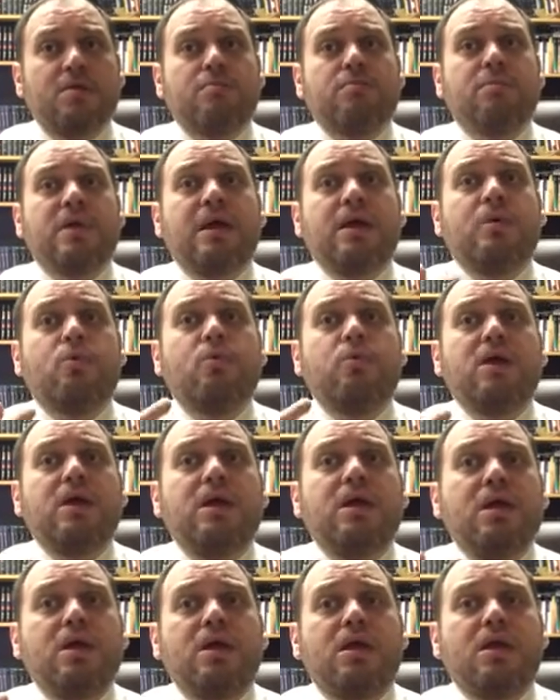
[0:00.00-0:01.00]
May
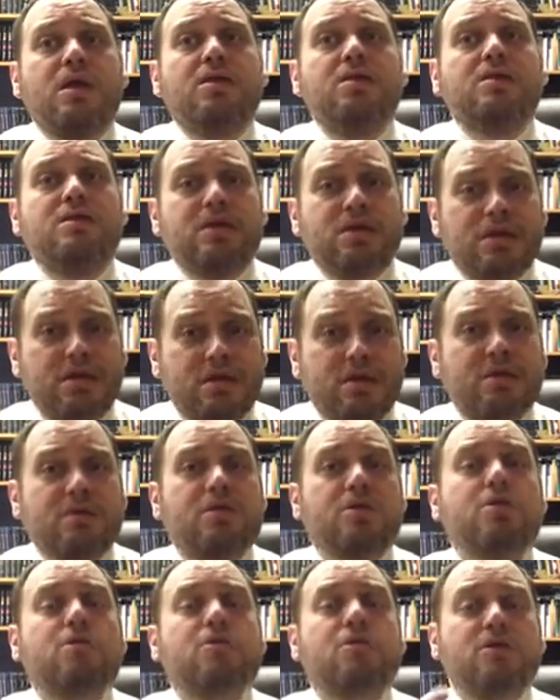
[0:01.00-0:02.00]
we indeed
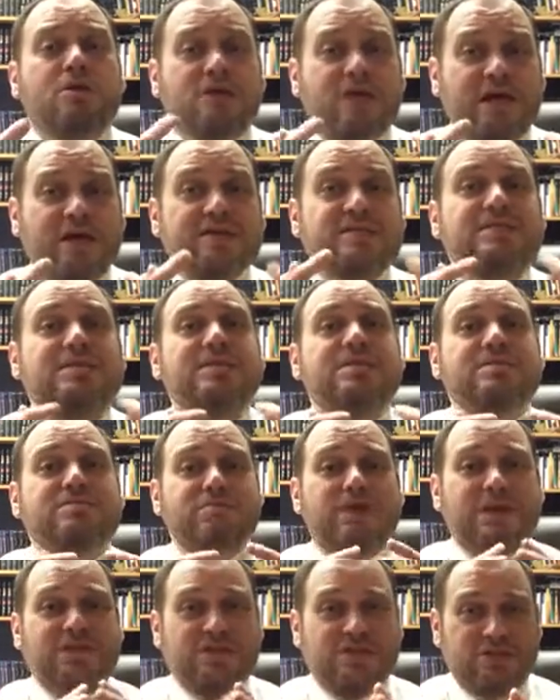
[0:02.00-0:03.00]
internalize this
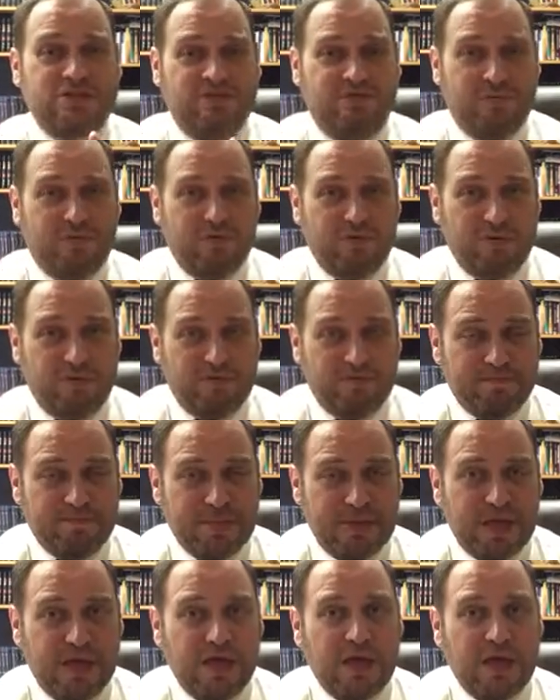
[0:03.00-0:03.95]
message of Purim